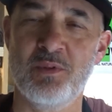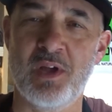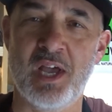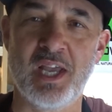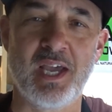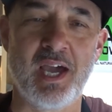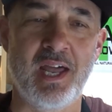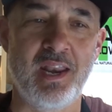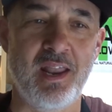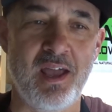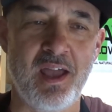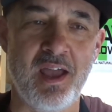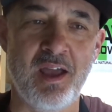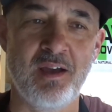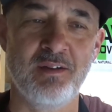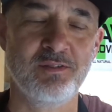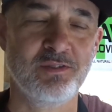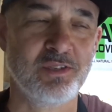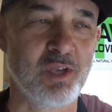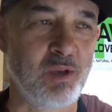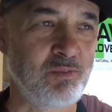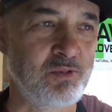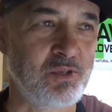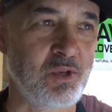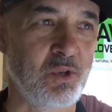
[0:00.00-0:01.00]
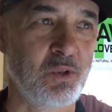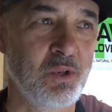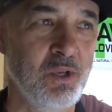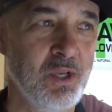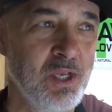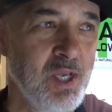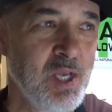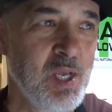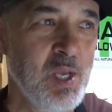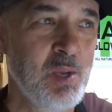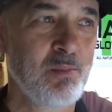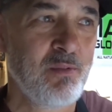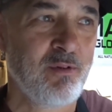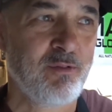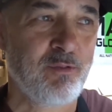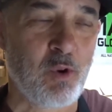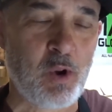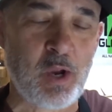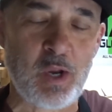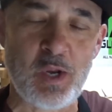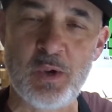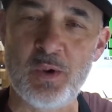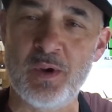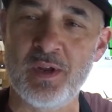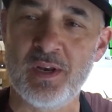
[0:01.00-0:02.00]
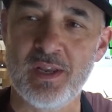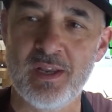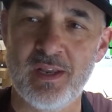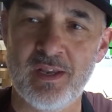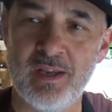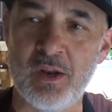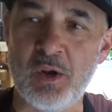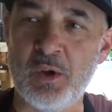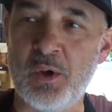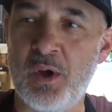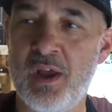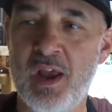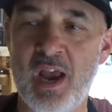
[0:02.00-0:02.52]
I gotta have some. So before you knew it, you know,